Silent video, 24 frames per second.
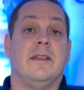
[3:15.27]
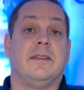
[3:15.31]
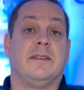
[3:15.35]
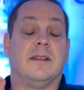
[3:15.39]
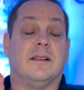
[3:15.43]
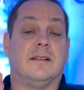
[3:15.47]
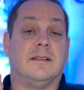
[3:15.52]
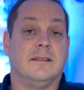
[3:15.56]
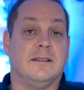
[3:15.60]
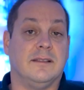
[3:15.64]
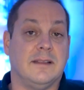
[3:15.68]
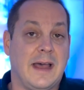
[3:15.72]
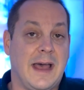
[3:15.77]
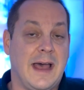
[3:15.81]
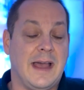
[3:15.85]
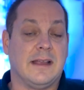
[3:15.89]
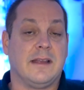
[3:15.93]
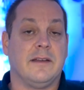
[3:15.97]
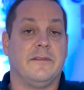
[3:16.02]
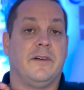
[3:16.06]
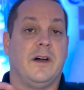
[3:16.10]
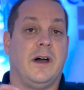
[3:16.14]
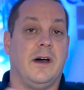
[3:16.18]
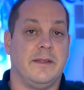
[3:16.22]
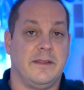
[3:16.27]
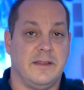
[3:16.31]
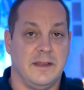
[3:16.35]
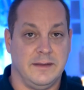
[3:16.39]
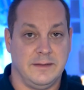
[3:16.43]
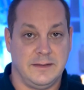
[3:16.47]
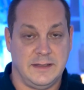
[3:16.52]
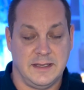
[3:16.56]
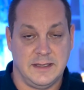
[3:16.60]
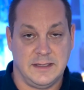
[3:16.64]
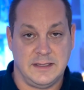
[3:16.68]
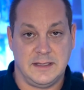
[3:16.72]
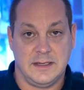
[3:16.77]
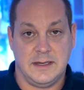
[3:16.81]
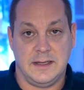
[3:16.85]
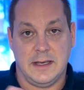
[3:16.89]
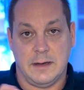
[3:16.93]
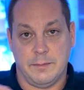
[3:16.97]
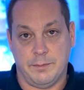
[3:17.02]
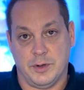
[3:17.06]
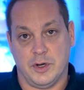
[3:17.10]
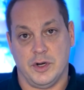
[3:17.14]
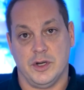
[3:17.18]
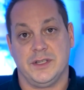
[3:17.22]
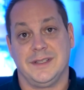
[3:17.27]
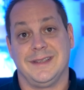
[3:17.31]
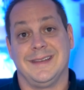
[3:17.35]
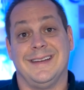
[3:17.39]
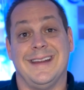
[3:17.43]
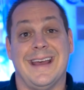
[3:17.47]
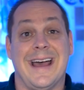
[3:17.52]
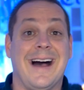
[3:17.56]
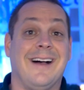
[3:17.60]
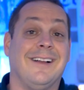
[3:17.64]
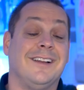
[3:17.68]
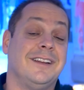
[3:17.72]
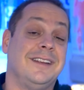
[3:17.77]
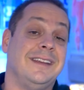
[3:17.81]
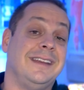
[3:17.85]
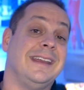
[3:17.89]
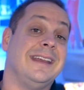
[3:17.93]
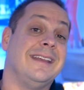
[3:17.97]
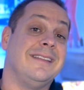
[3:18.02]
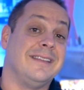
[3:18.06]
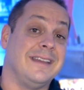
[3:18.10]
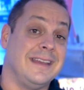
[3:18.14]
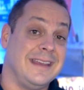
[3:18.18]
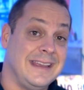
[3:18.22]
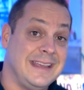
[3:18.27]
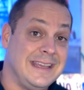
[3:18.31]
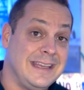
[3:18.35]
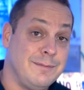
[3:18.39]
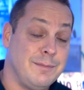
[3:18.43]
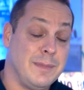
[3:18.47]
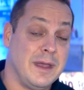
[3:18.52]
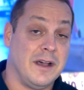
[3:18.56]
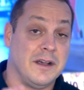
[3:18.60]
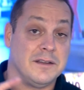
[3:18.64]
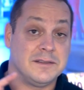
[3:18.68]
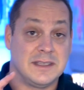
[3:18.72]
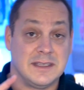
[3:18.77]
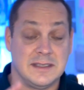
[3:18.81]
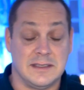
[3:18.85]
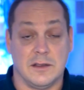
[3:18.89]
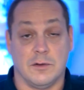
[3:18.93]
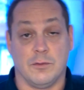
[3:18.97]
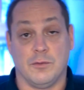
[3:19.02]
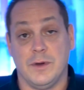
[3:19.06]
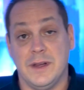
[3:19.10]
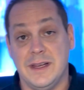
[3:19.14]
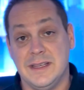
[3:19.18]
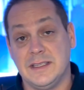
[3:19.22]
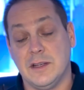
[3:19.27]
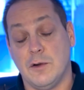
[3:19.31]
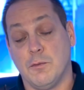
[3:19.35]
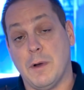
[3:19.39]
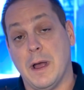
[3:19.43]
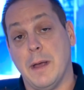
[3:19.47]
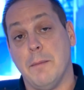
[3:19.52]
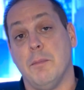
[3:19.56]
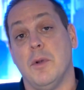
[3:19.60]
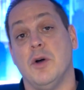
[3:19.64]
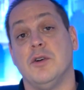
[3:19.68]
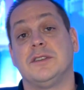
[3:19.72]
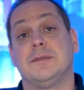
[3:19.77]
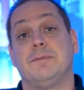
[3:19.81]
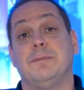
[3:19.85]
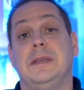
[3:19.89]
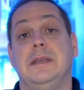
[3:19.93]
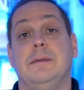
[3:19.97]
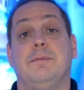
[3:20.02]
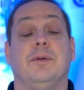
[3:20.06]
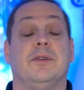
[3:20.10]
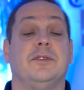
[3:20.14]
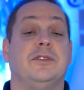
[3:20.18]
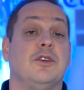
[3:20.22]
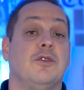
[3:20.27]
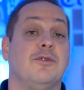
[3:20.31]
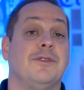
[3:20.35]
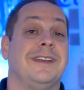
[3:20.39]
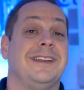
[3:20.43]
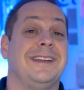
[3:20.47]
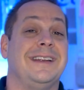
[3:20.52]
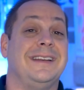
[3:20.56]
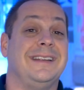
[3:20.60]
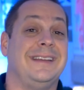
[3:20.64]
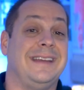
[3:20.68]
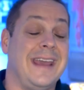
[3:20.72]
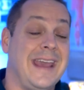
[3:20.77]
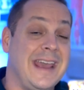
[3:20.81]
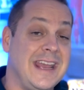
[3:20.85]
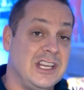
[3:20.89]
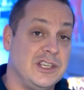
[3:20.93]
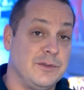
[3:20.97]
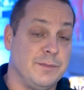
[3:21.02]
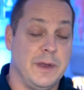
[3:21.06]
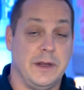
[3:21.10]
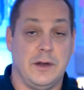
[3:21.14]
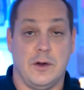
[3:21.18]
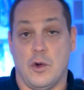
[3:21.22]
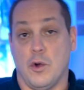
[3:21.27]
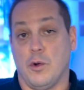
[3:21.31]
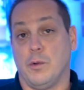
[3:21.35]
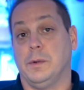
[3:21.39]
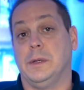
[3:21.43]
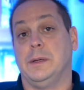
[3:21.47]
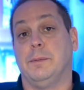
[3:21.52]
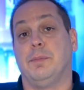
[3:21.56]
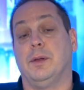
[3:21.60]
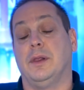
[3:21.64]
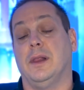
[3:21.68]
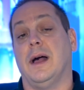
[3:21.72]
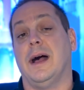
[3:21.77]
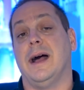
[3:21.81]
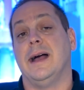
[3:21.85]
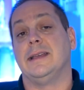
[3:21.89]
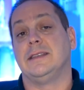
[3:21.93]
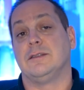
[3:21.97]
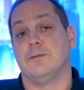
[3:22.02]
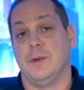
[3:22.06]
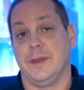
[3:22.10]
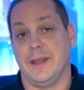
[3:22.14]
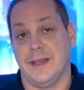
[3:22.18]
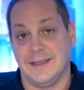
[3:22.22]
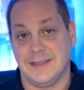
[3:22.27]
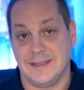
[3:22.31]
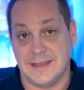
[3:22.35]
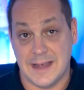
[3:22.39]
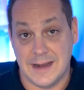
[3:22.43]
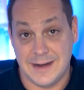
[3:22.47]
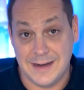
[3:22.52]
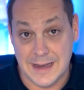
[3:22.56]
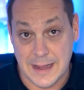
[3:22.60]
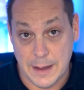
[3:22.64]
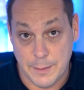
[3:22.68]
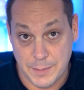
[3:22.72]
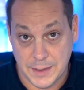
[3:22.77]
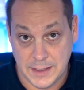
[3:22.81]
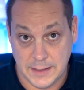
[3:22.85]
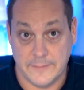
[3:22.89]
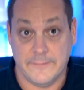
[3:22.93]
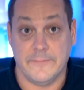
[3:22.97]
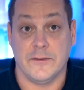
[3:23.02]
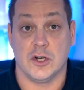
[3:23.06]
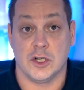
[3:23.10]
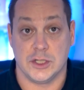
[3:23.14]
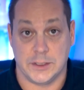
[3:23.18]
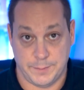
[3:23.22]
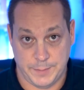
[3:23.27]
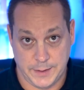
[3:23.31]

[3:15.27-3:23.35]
The lack of authenticity and personality in the emails is the reason why most people don't get engagement or replies when they send them in the first